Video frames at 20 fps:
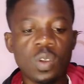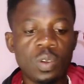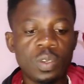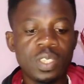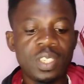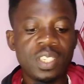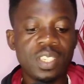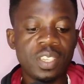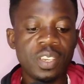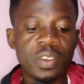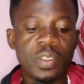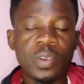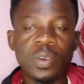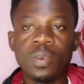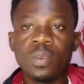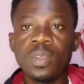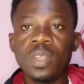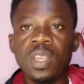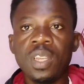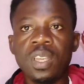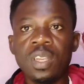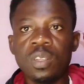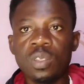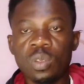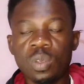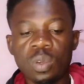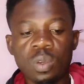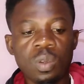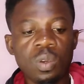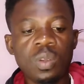continue.
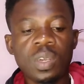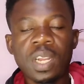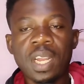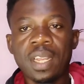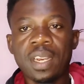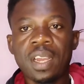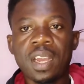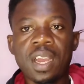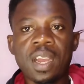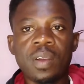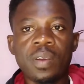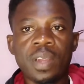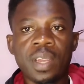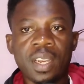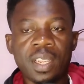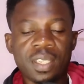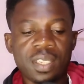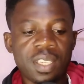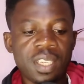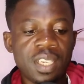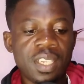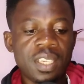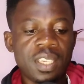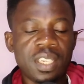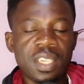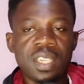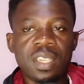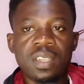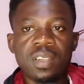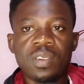So look at how it is
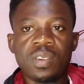easy.